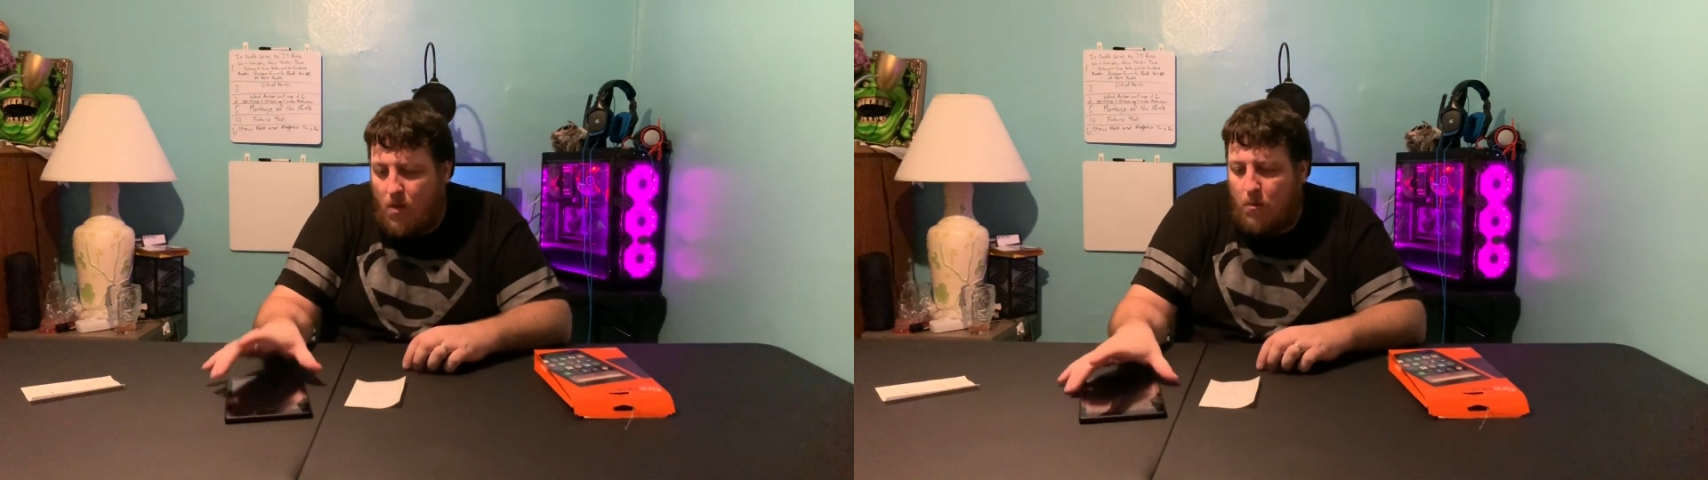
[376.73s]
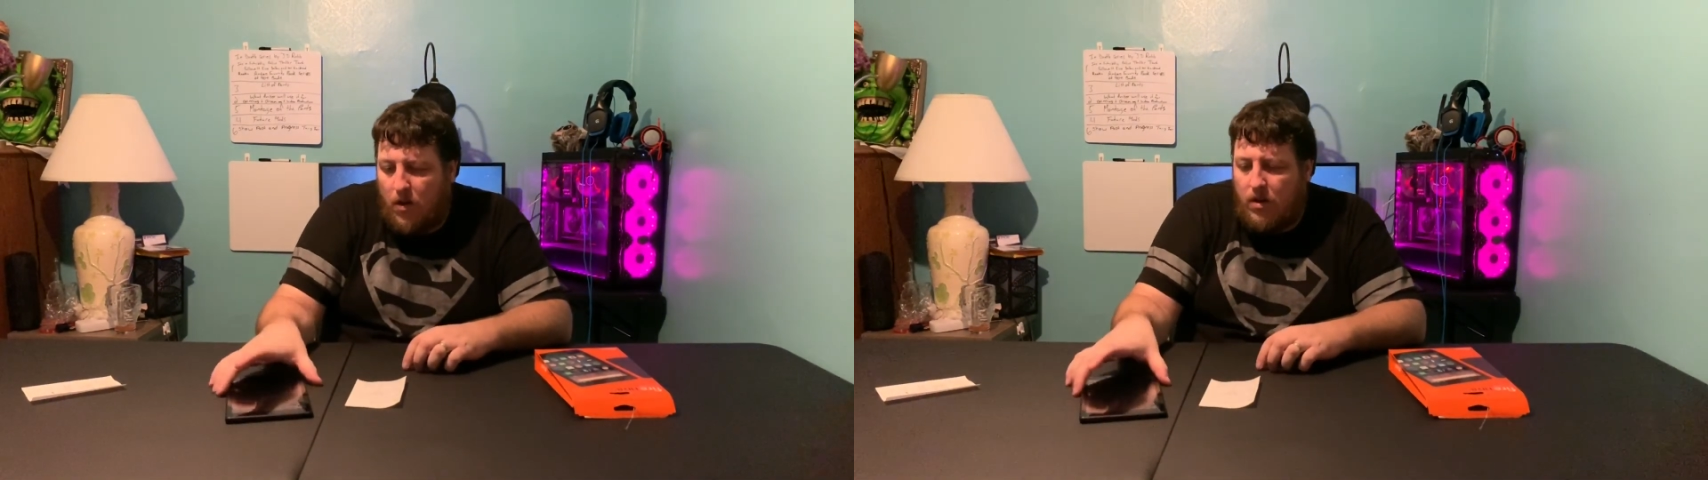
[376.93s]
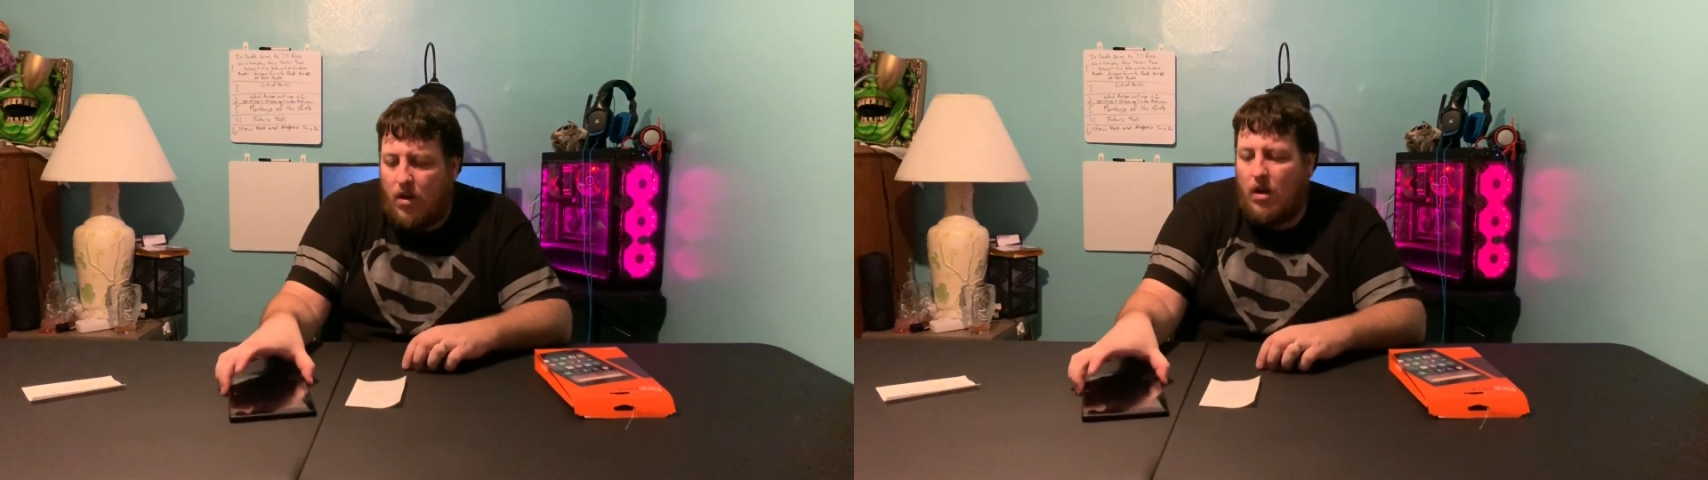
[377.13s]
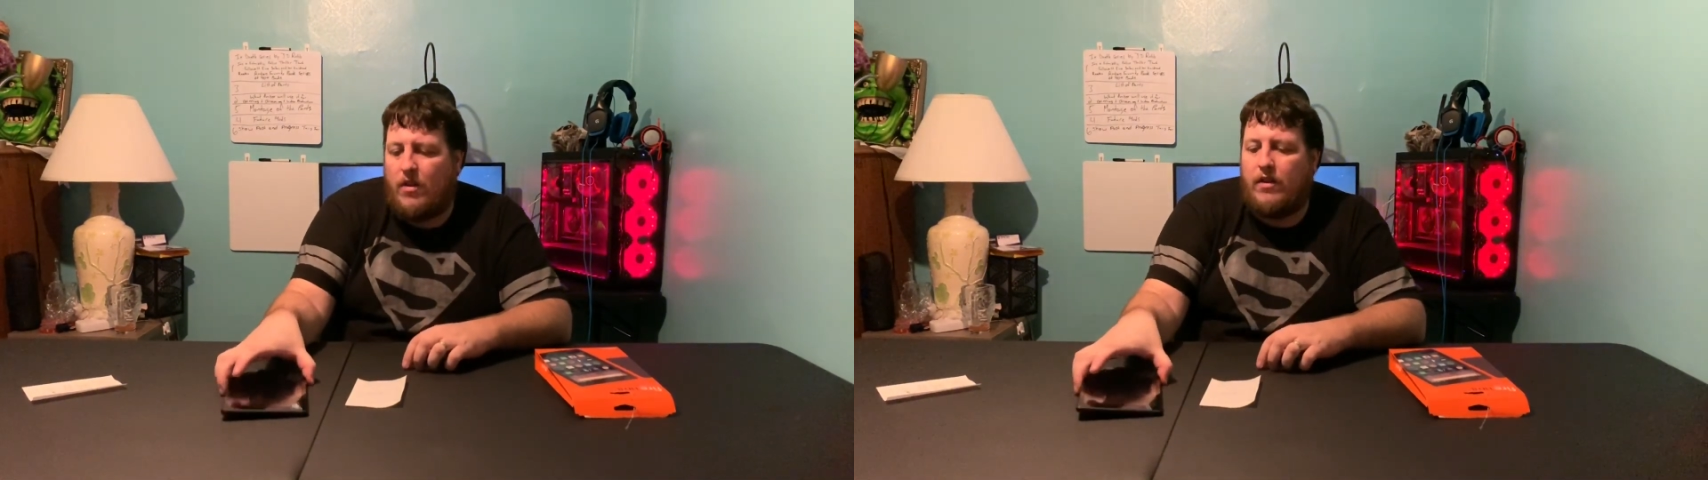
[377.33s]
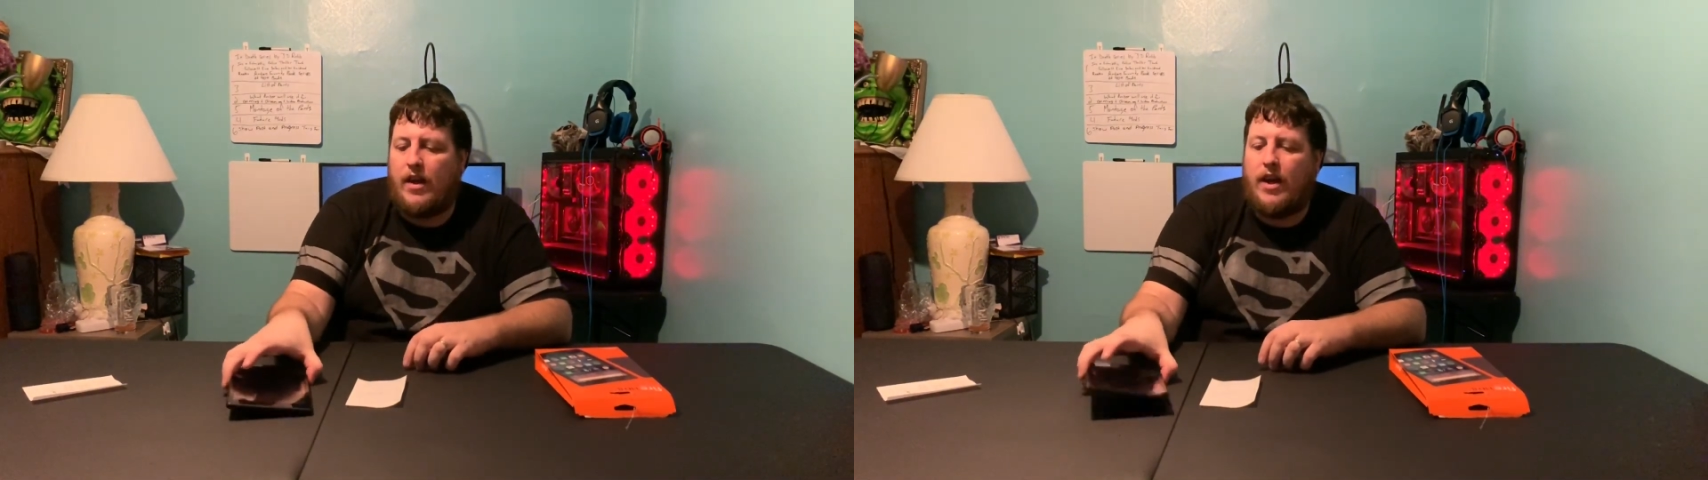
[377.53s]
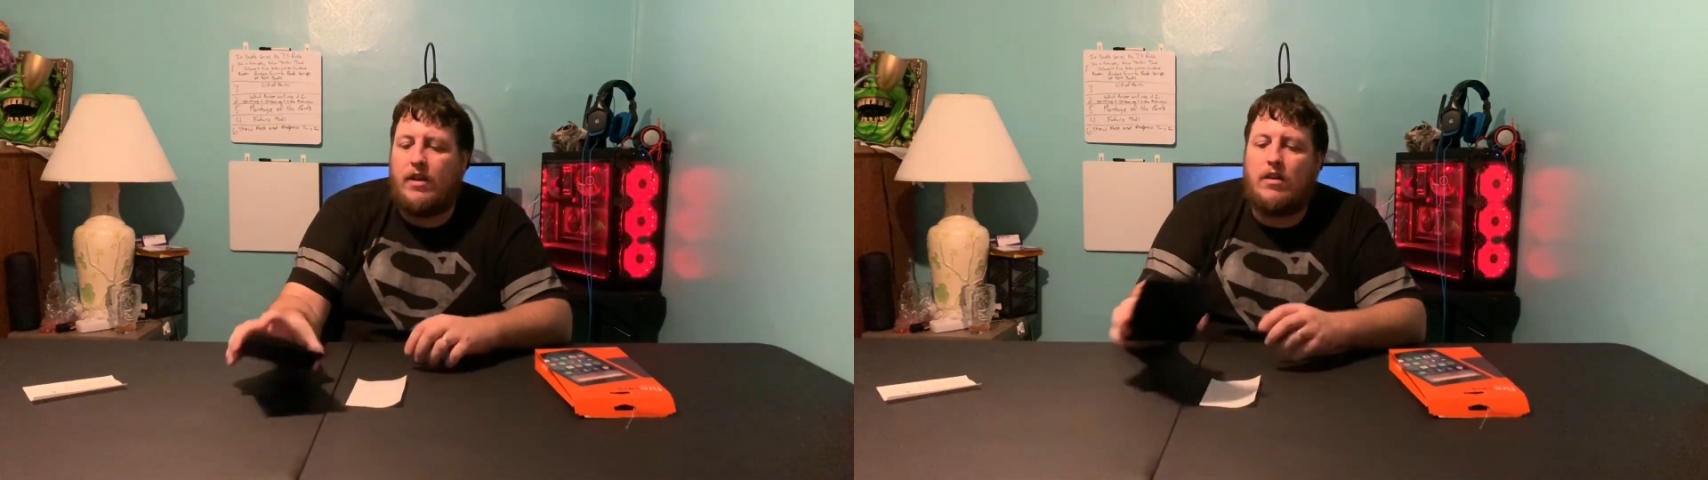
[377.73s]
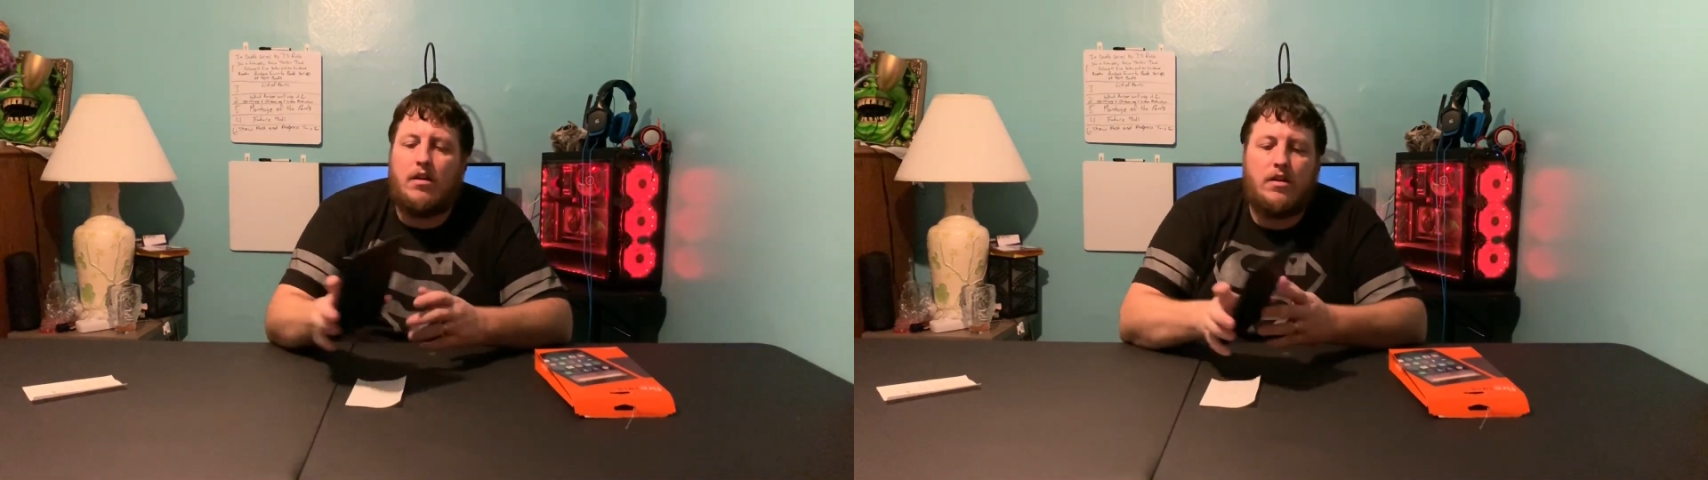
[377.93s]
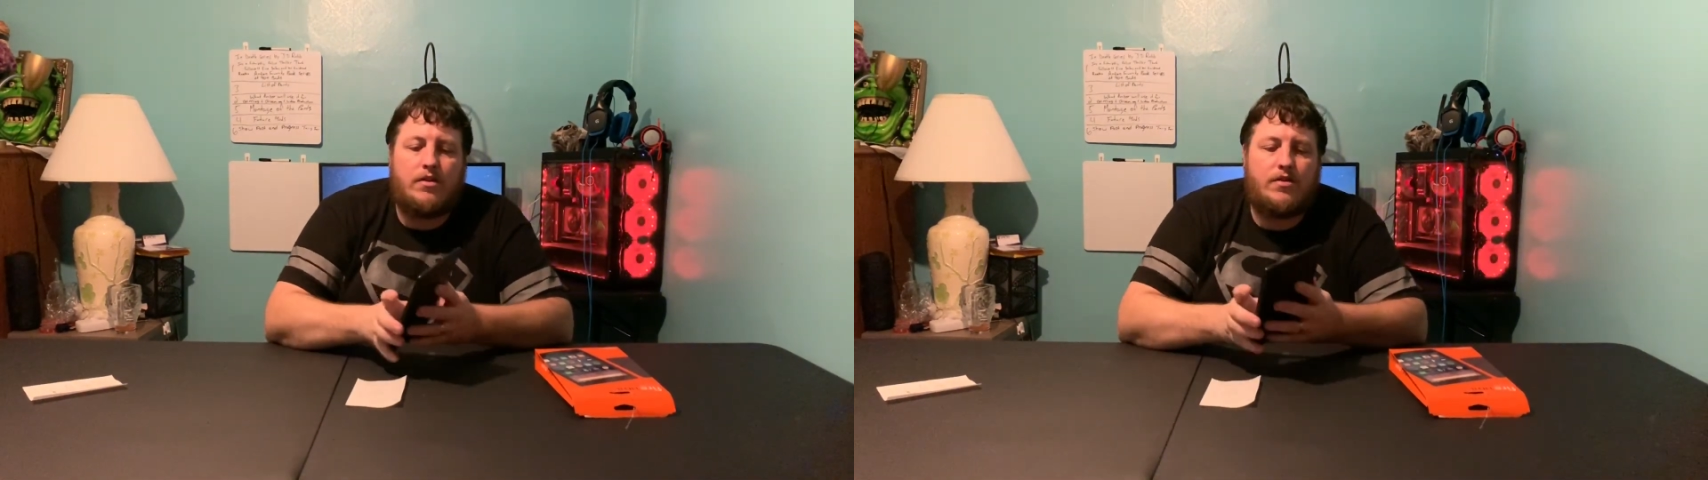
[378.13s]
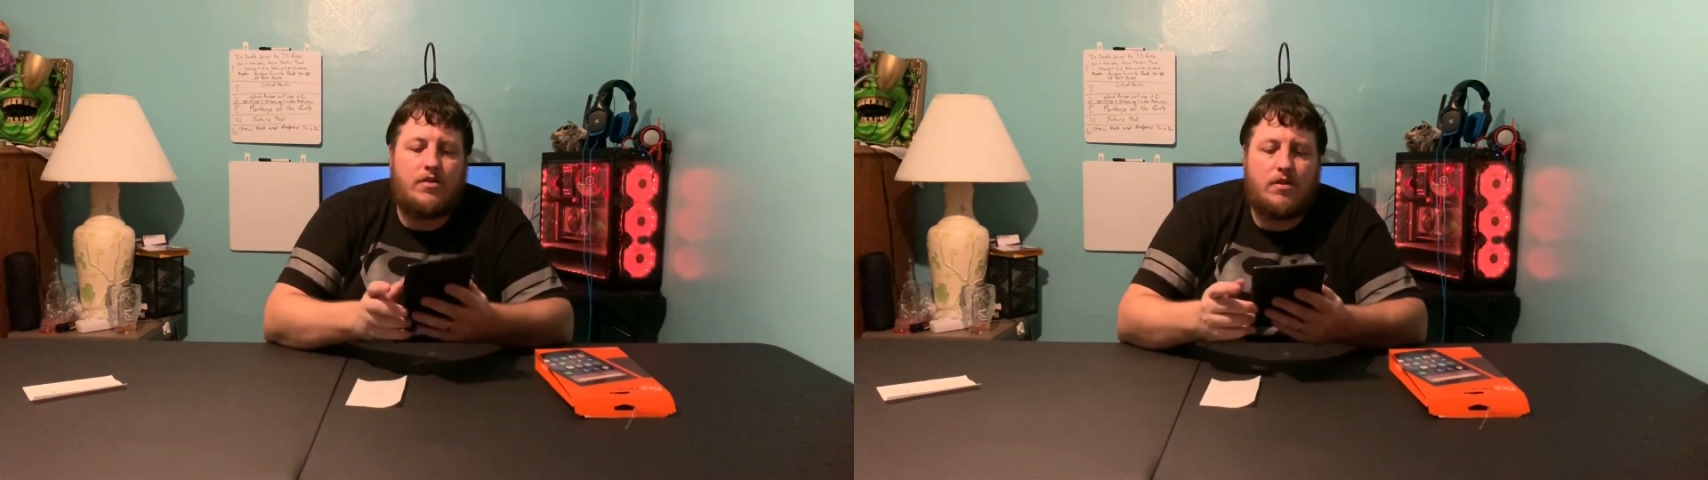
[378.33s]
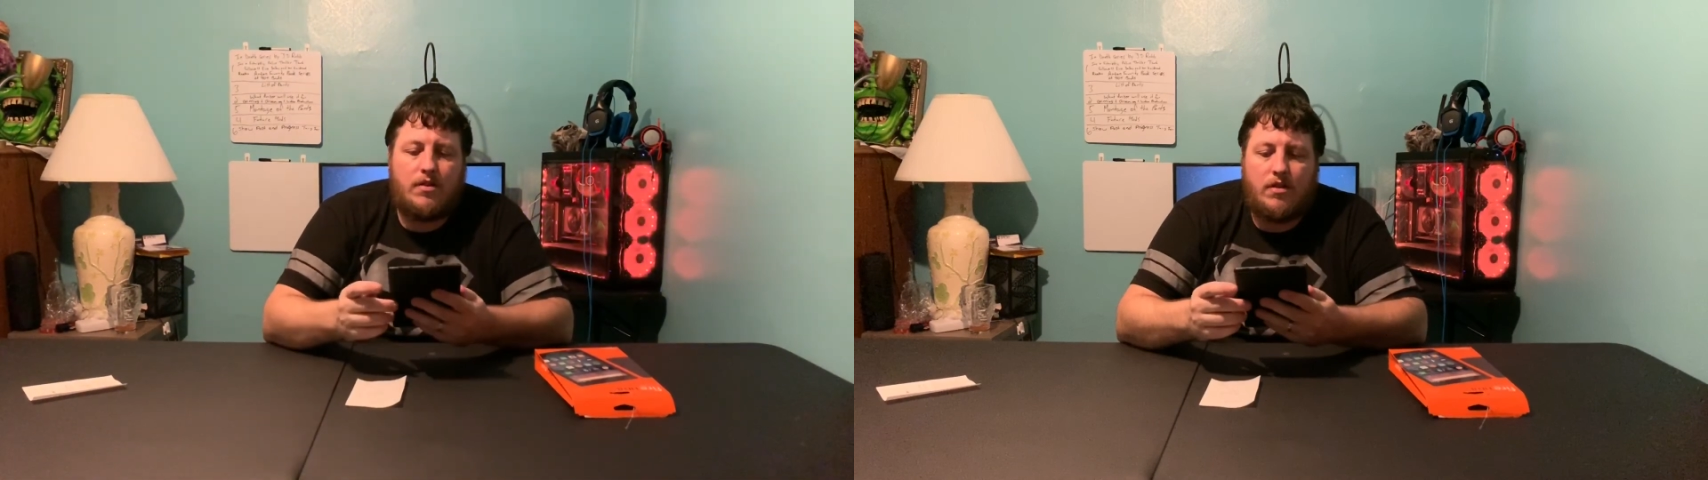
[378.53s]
but other than that, it's